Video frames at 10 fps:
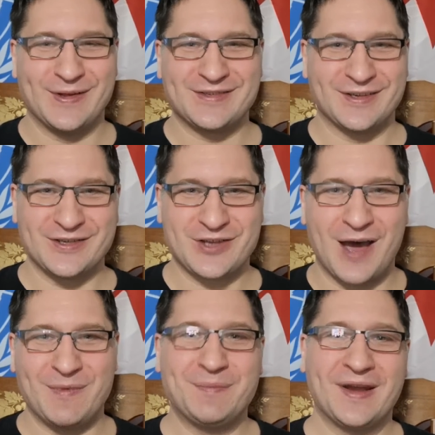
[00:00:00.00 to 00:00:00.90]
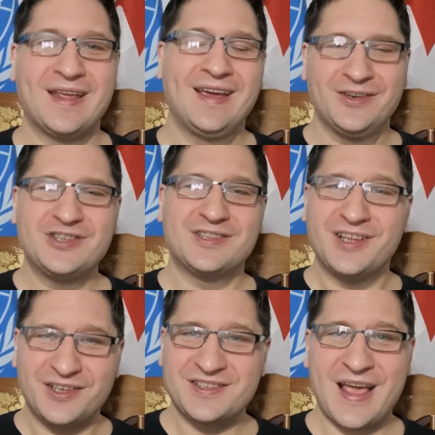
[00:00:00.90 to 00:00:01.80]
I'm not saying to stop it, but just
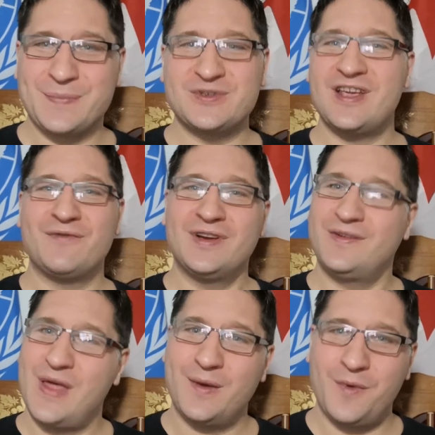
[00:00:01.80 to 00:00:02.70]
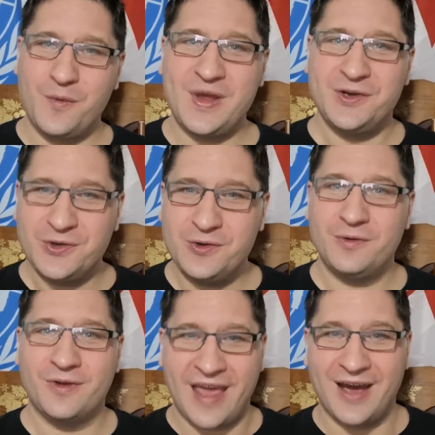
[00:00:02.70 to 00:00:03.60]
little steps. Everything we
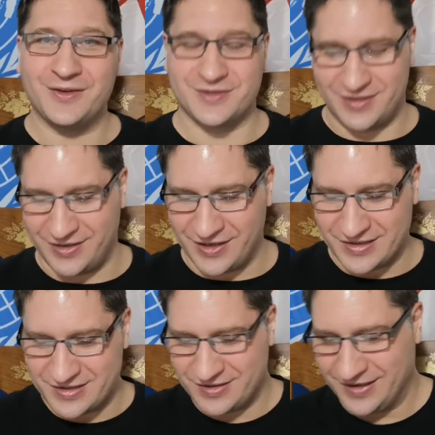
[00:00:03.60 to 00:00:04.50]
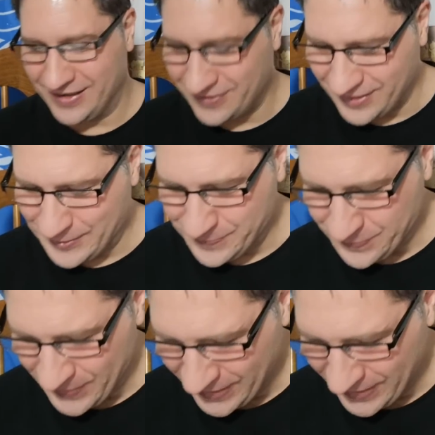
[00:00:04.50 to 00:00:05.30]
do counts in this. Okay,